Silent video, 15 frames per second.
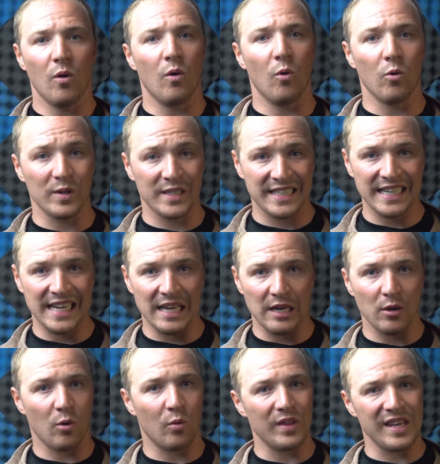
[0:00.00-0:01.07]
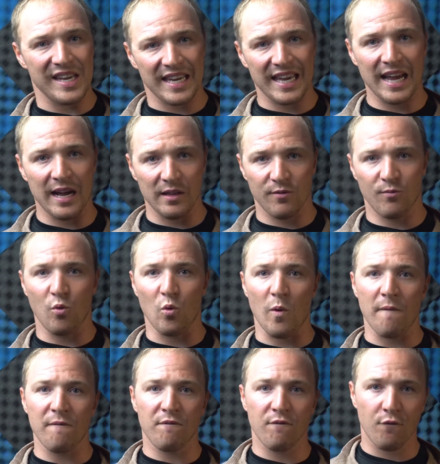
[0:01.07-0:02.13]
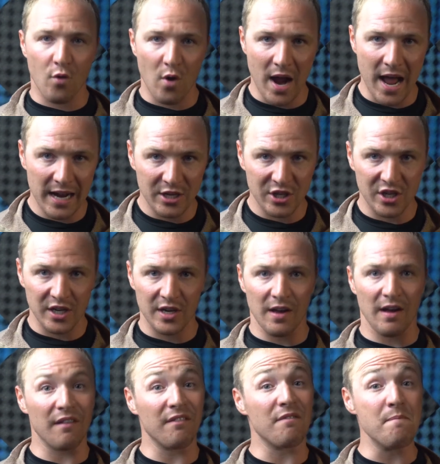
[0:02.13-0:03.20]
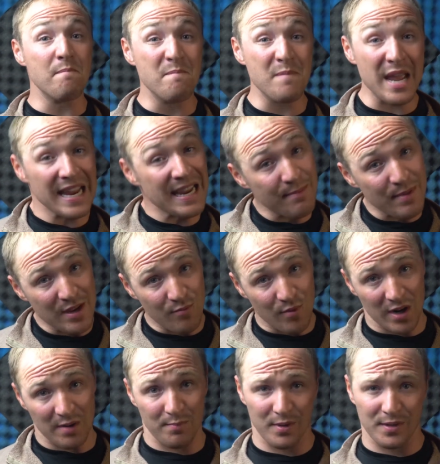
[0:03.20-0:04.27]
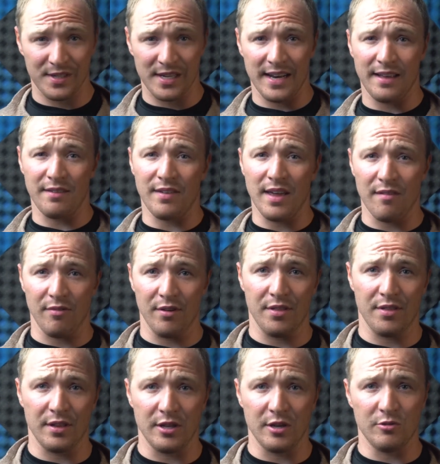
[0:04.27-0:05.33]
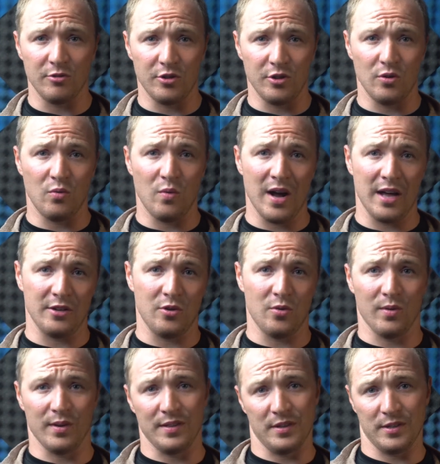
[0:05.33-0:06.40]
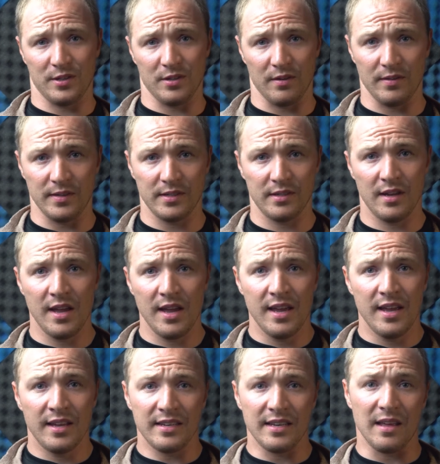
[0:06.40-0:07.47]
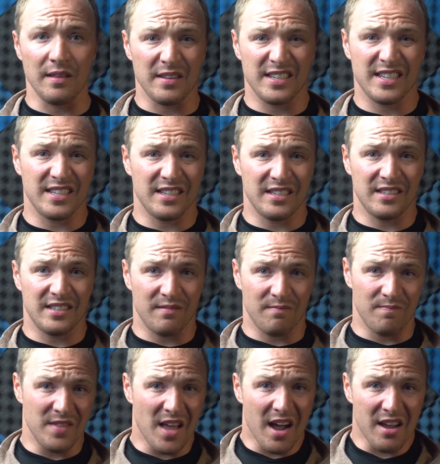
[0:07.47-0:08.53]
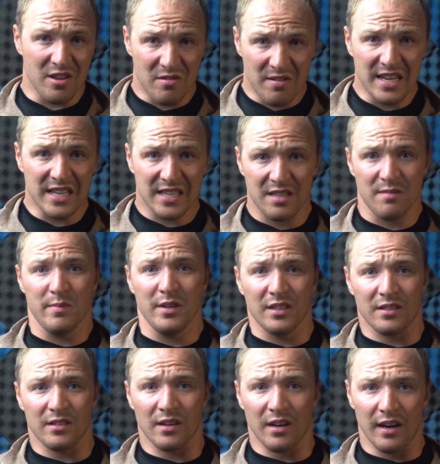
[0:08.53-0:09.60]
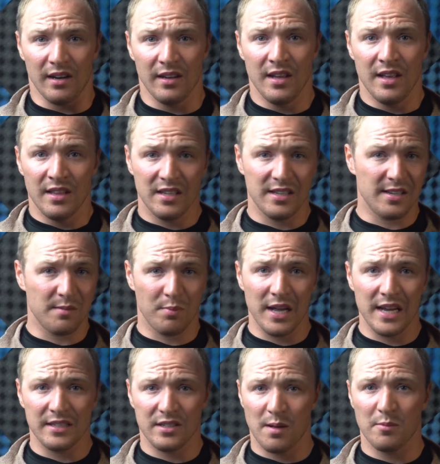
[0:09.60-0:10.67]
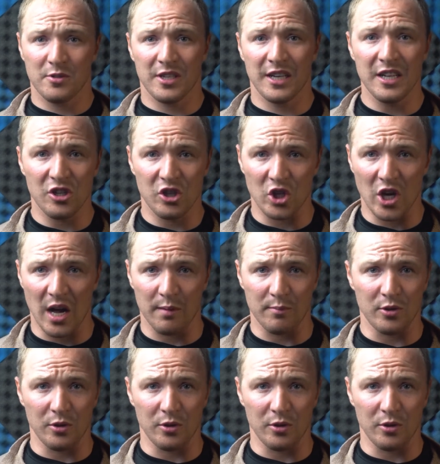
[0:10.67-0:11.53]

or see only accounts for a fraction of maybe 1% of everything you do while you were in the service. Now, this is not unique to the military, this applies to almost any job